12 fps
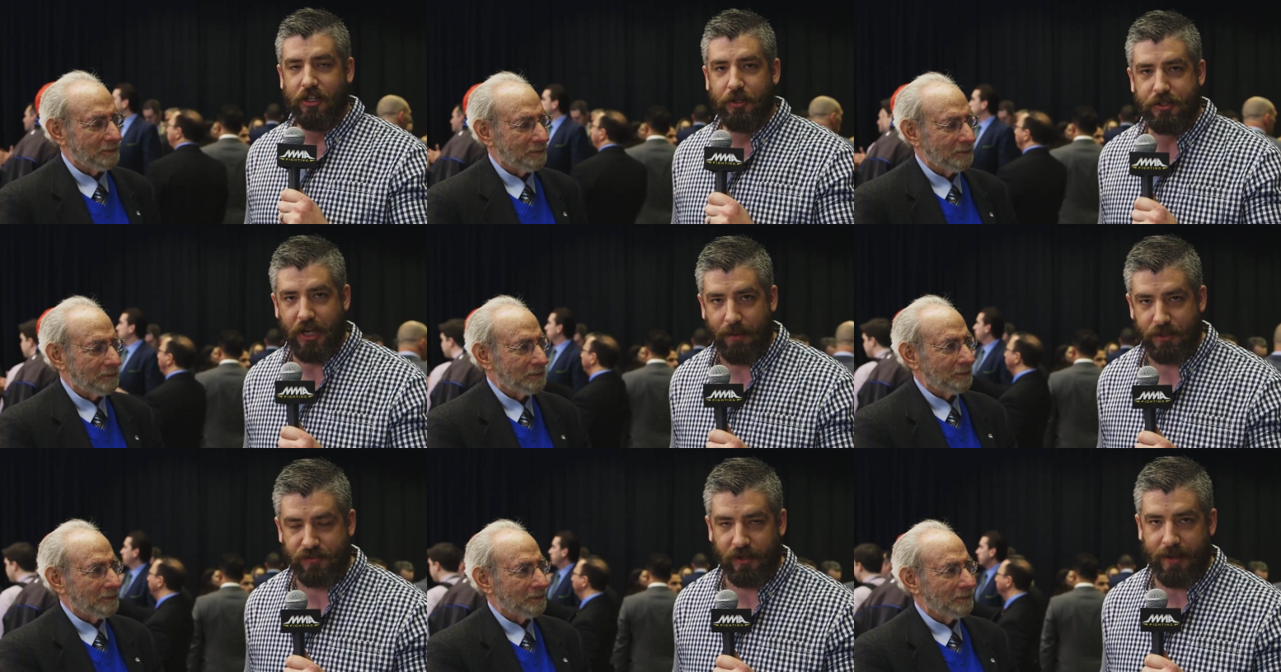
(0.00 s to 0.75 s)
Speaker 1: Luke
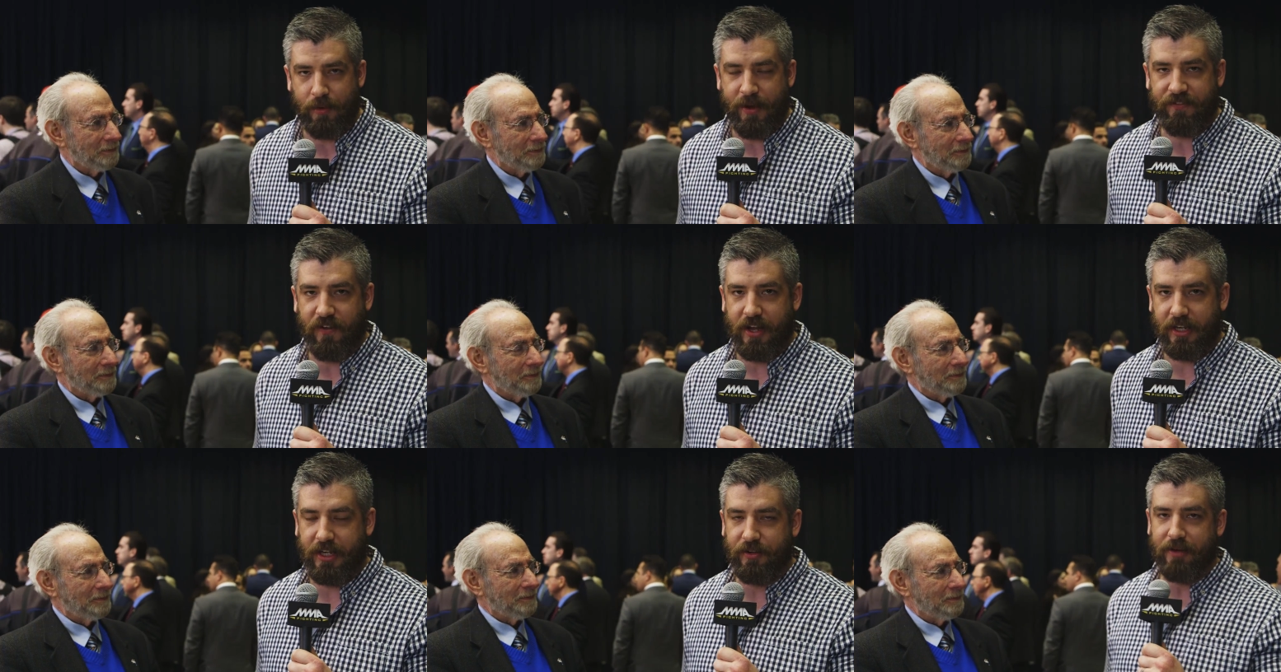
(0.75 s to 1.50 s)
Thomas for MMA
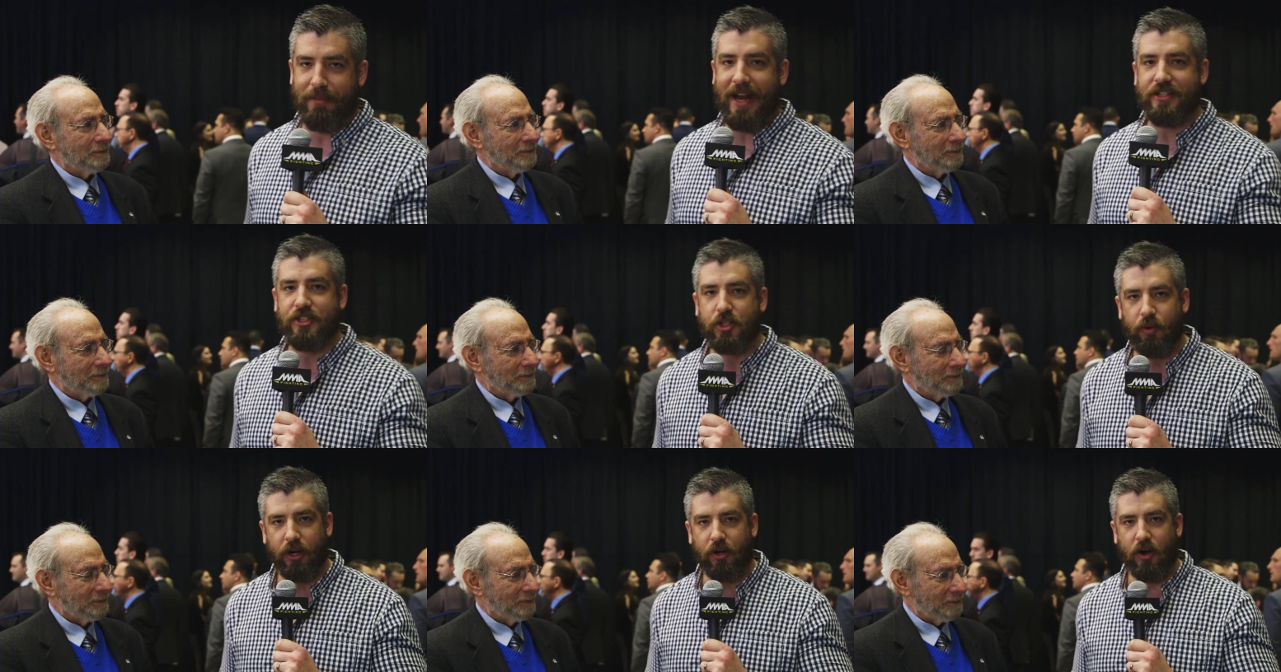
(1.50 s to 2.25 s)
Fighting here in Madison
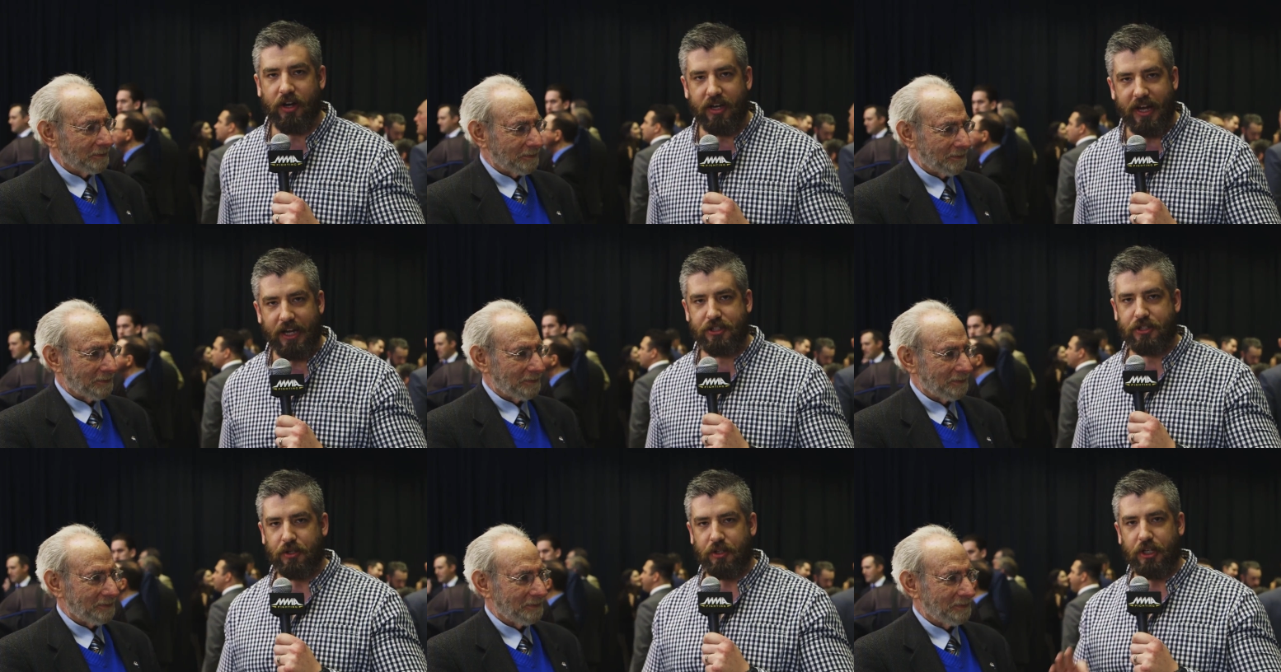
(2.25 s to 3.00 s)
Square Garden
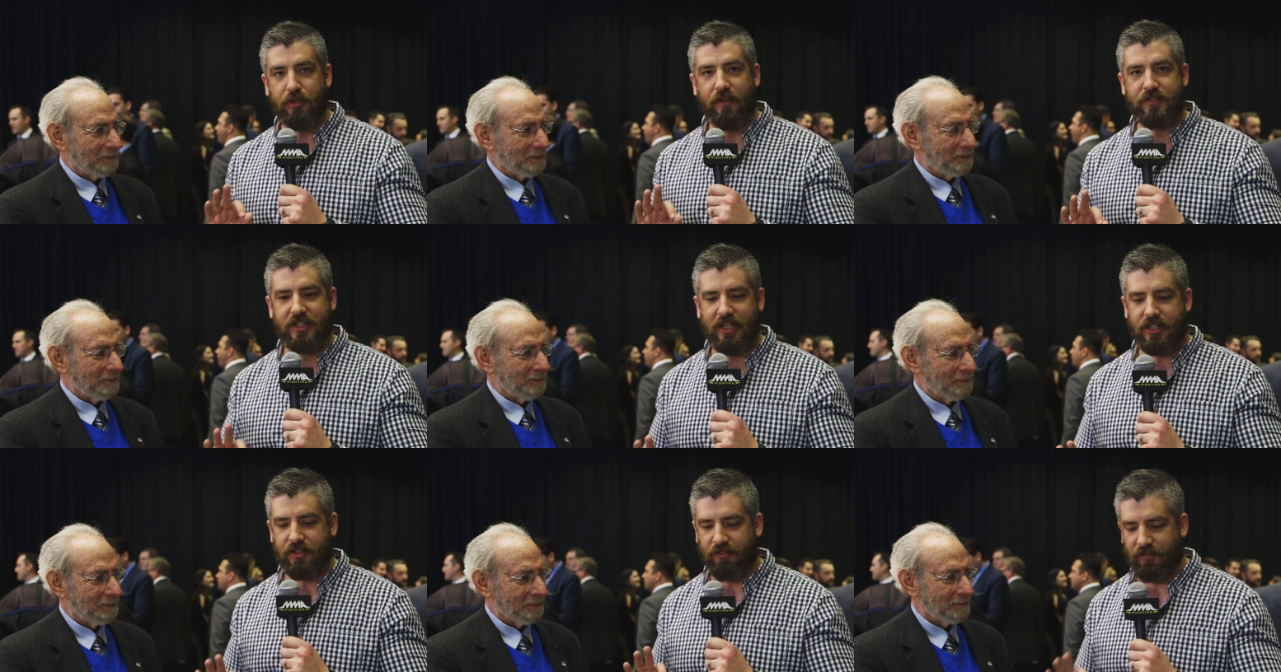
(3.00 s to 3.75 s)
next to the
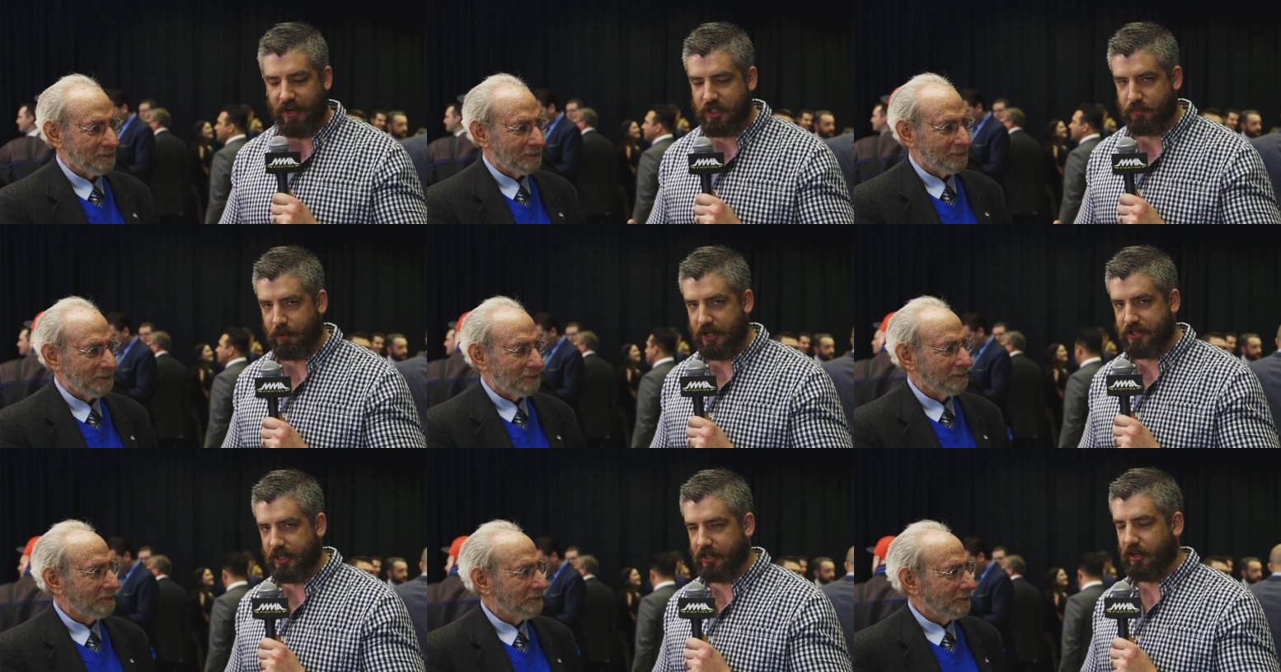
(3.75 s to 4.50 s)
UFC's Vice
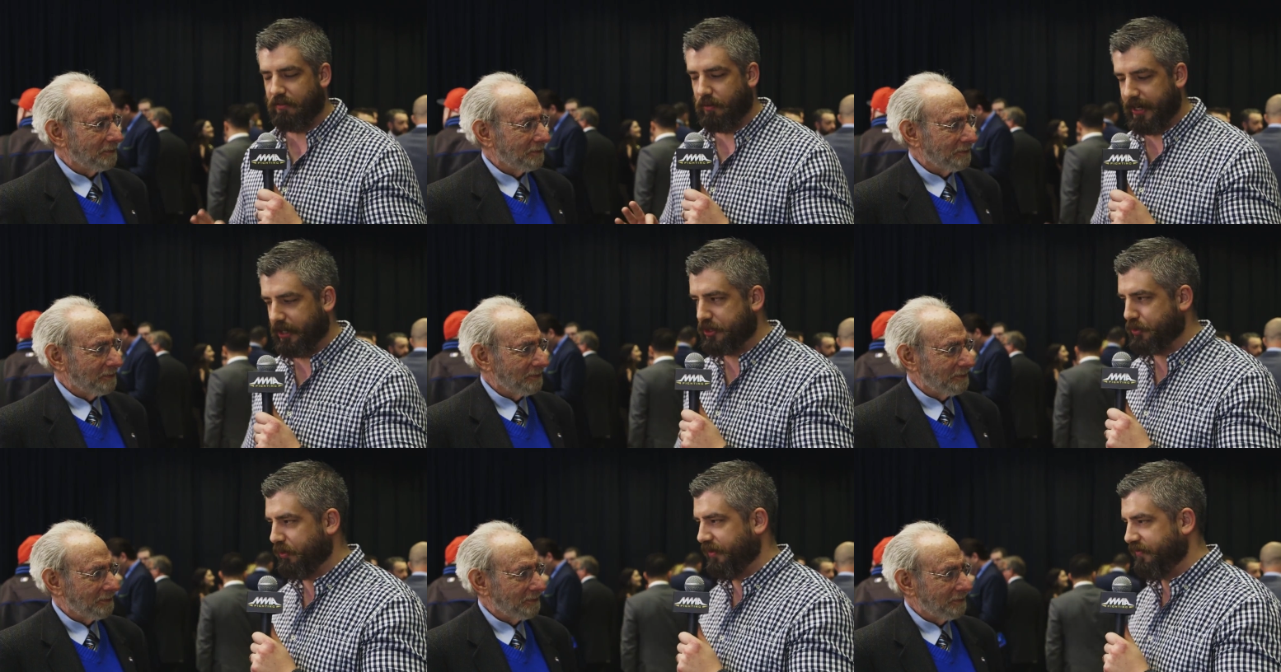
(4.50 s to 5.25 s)
President of
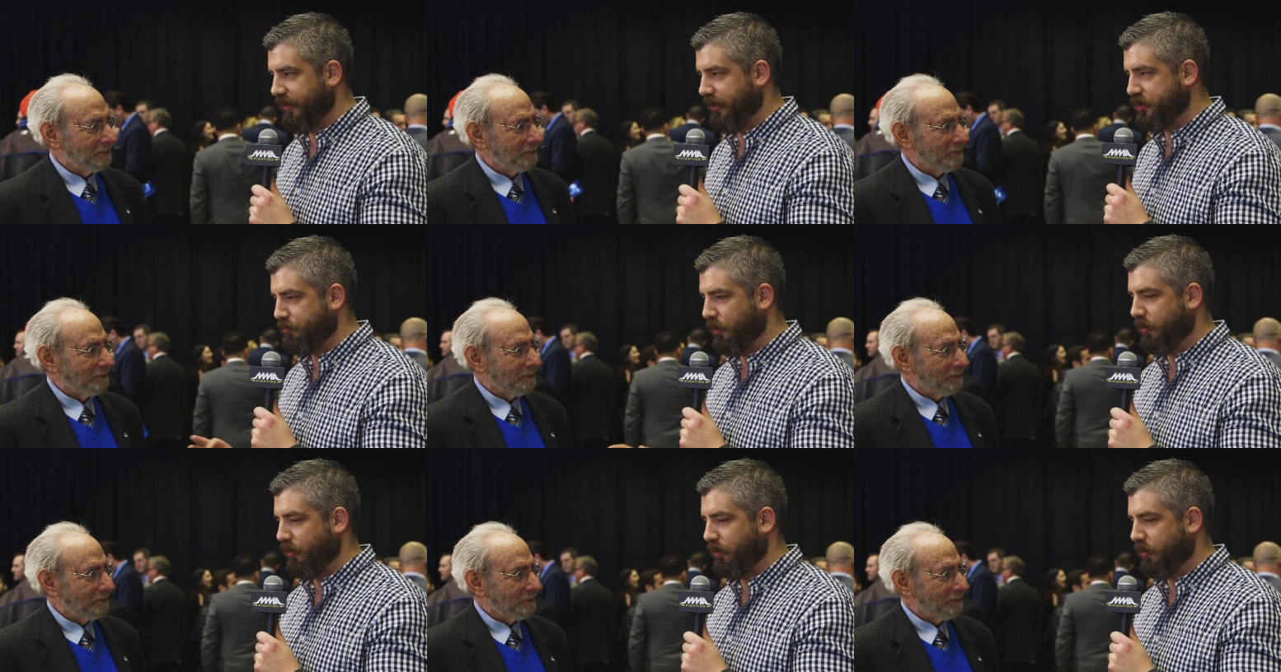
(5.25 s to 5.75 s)
Regulatory Affairs,